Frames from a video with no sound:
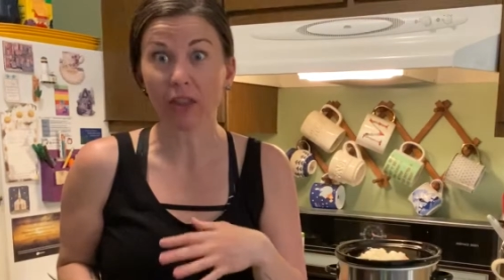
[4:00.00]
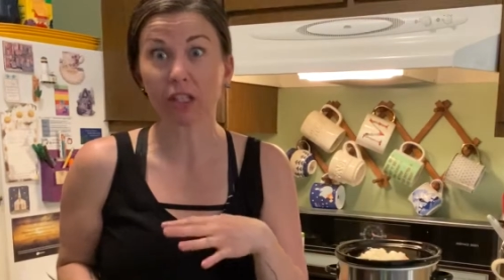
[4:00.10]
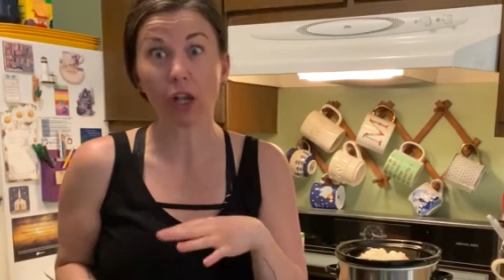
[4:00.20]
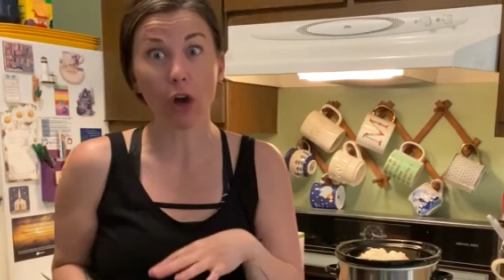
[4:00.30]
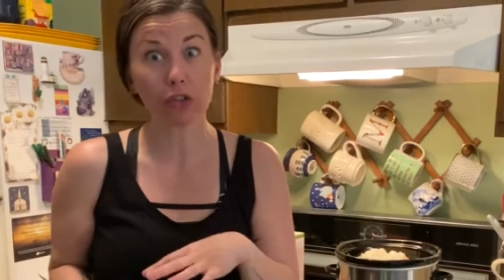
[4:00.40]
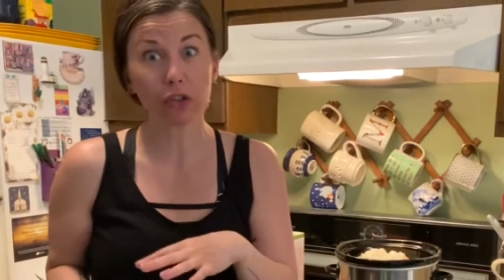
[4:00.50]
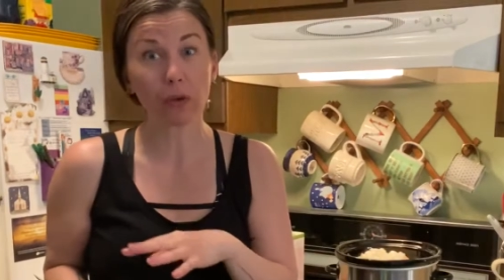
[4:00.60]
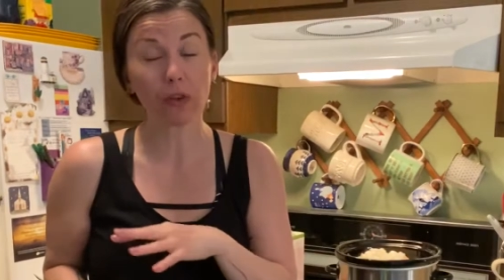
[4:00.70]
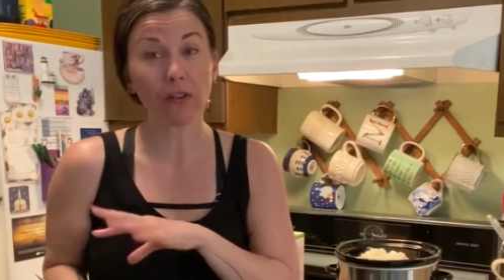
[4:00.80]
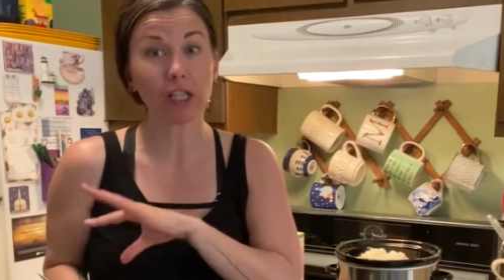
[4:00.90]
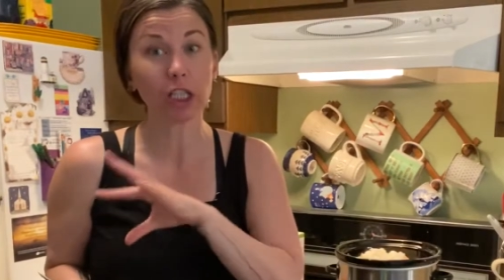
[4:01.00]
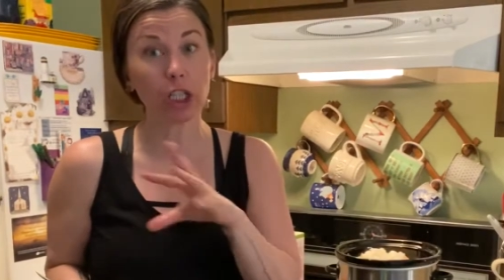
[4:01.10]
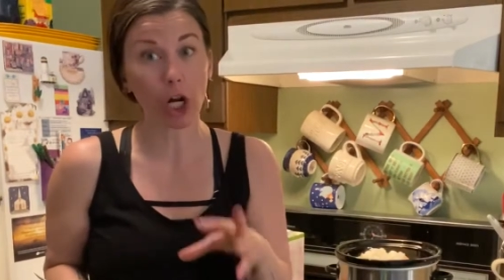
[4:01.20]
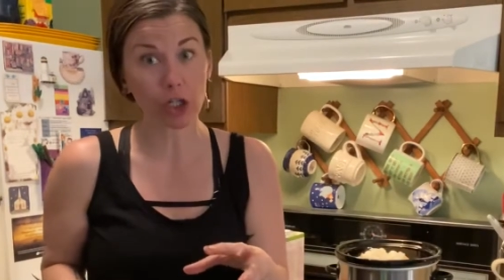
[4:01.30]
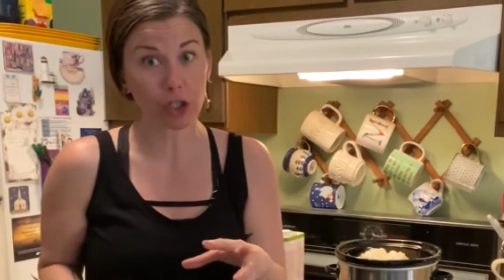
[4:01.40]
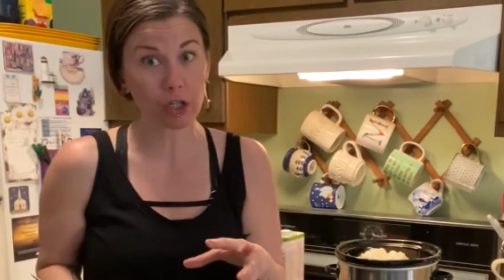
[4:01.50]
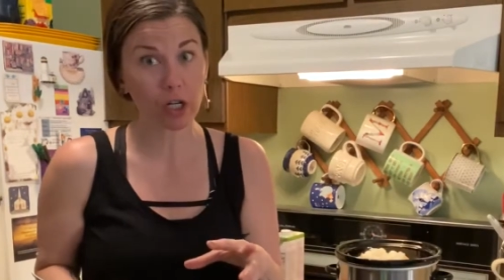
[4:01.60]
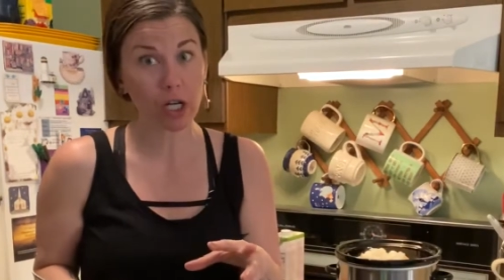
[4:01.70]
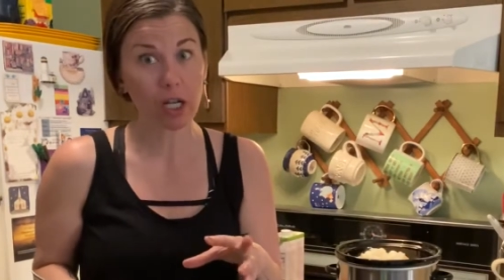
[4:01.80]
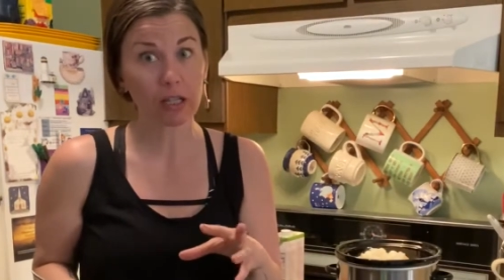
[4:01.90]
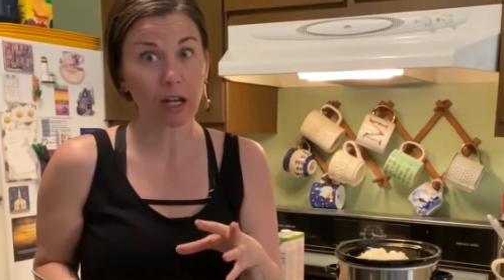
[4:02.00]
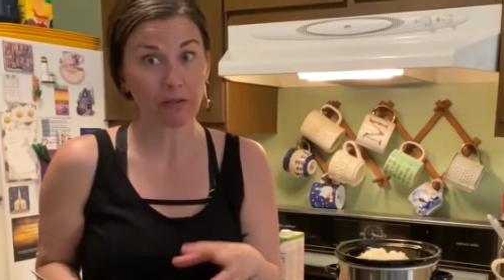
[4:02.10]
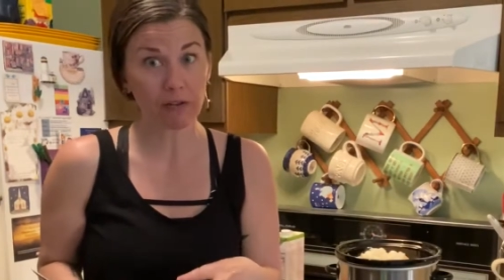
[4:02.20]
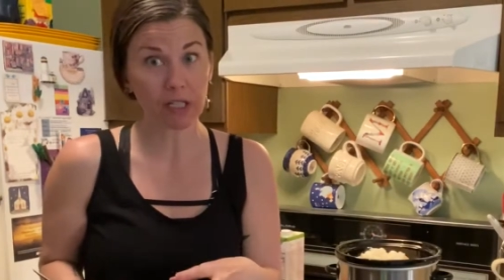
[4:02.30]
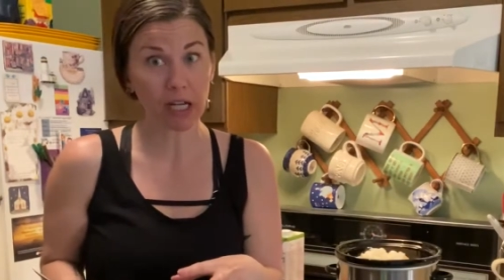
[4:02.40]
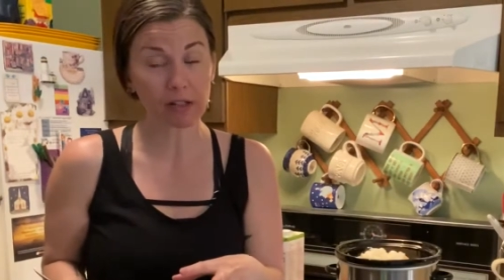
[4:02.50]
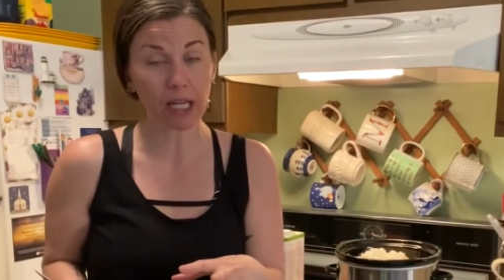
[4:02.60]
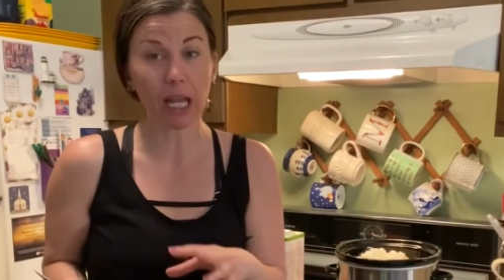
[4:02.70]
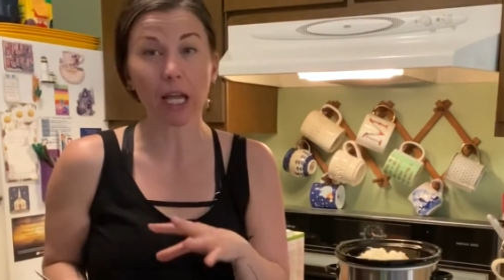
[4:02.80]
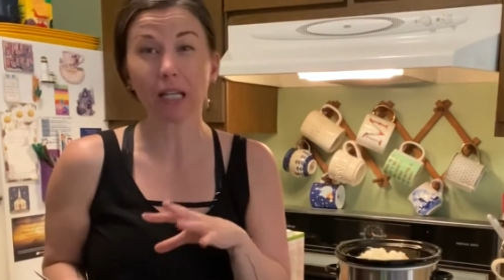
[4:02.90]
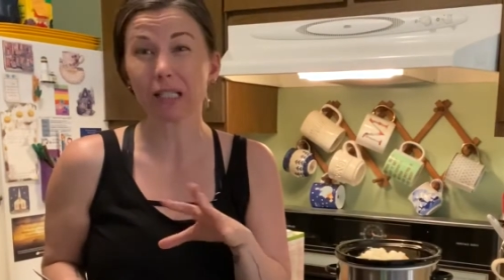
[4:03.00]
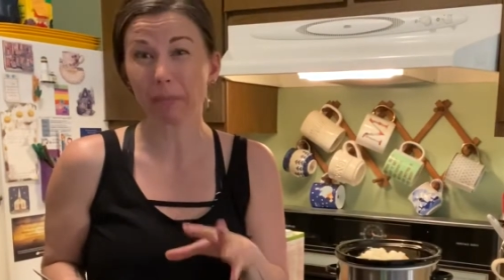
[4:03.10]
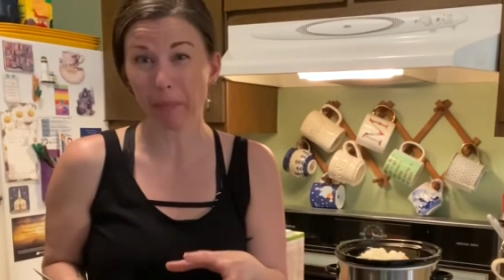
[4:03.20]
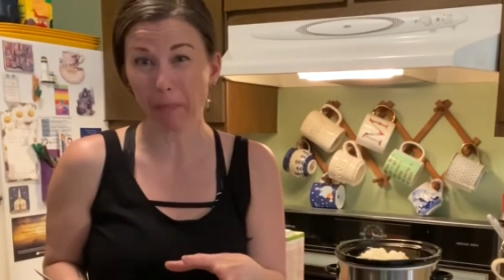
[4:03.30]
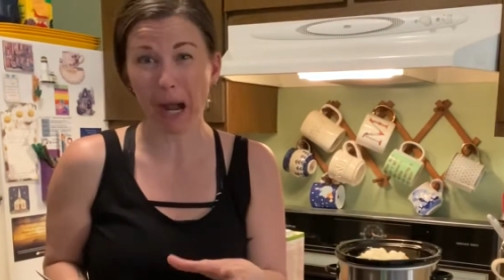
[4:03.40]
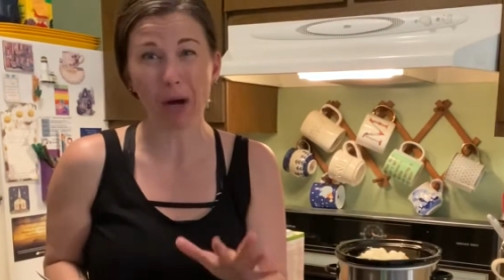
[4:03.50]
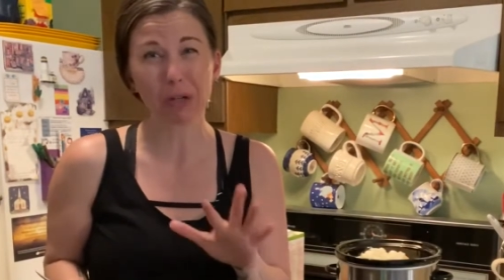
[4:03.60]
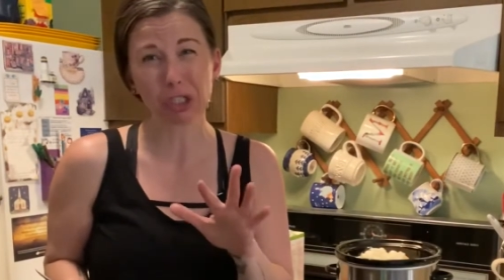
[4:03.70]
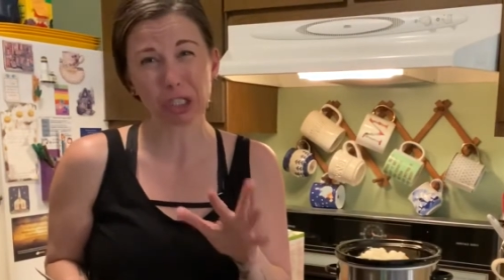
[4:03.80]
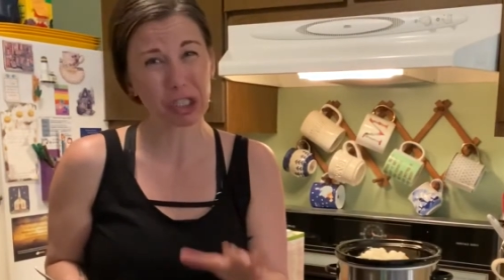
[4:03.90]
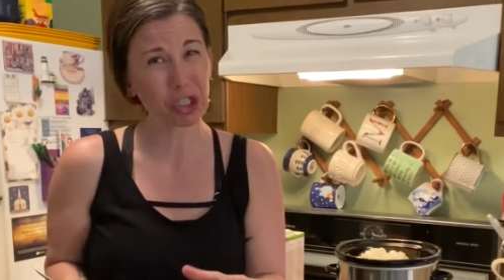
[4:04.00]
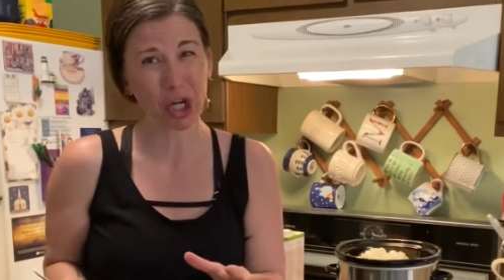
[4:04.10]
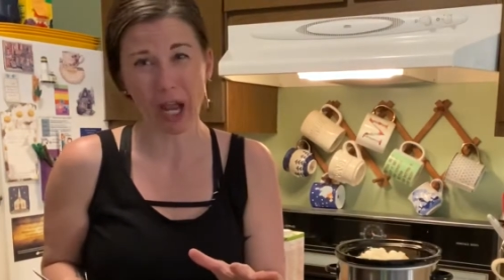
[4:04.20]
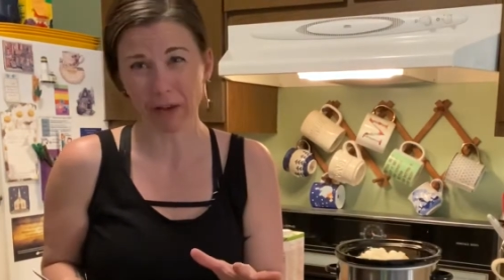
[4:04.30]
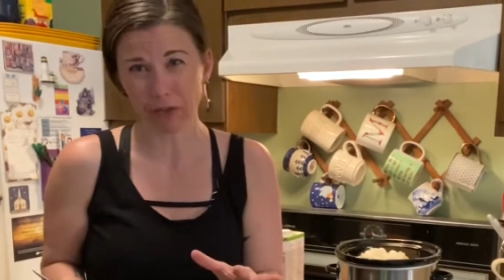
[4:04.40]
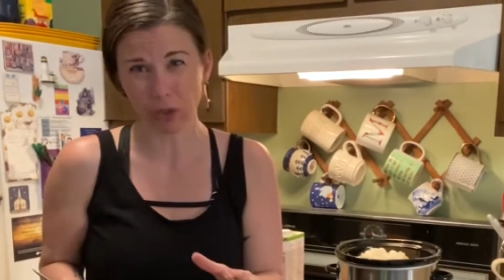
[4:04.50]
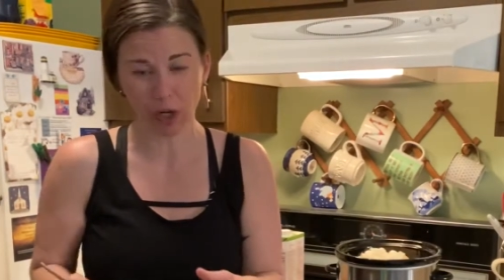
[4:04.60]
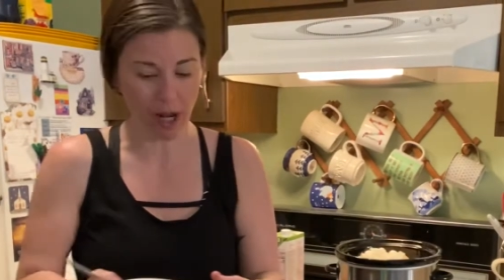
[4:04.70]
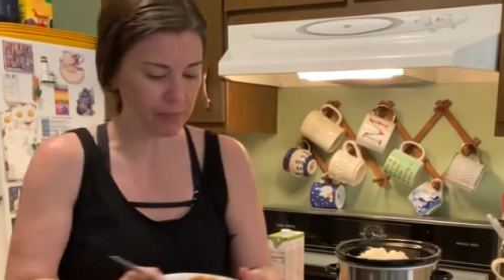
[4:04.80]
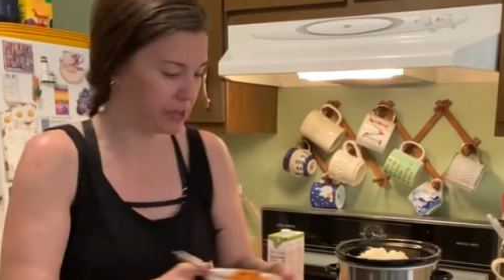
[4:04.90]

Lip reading: This also, if you have a larger than a 15-ounce can, it's just shy of 2 cups,